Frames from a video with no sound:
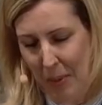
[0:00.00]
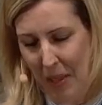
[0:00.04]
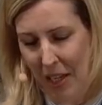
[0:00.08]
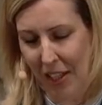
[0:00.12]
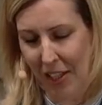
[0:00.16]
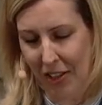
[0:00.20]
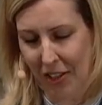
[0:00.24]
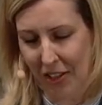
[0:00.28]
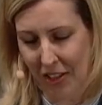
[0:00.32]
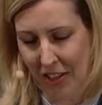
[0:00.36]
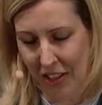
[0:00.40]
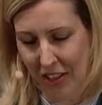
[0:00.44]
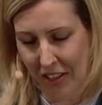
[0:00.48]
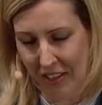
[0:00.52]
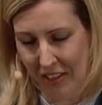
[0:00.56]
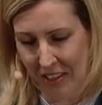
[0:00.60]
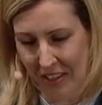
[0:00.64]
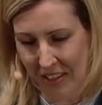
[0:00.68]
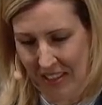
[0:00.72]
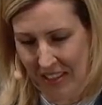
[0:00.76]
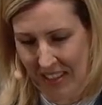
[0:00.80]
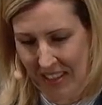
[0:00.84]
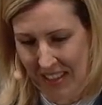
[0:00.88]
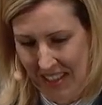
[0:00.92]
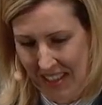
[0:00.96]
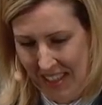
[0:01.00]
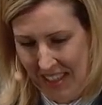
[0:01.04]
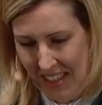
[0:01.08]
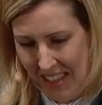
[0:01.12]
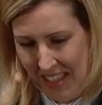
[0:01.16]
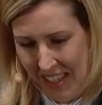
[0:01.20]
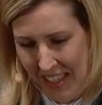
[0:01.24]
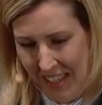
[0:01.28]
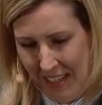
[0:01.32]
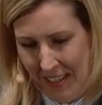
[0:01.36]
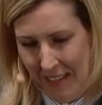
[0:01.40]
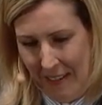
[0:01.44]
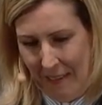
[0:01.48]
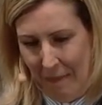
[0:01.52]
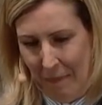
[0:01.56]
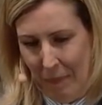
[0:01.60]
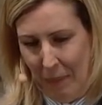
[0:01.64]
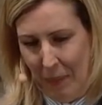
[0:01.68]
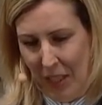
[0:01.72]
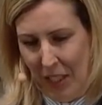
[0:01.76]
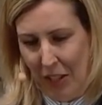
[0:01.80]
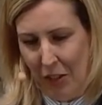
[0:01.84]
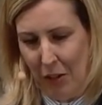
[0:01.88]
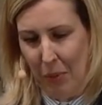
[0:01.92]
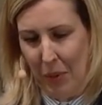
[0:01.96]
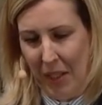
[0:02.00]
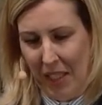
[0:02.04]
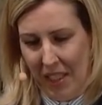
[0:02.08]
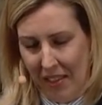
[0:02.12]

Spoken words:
more personal, because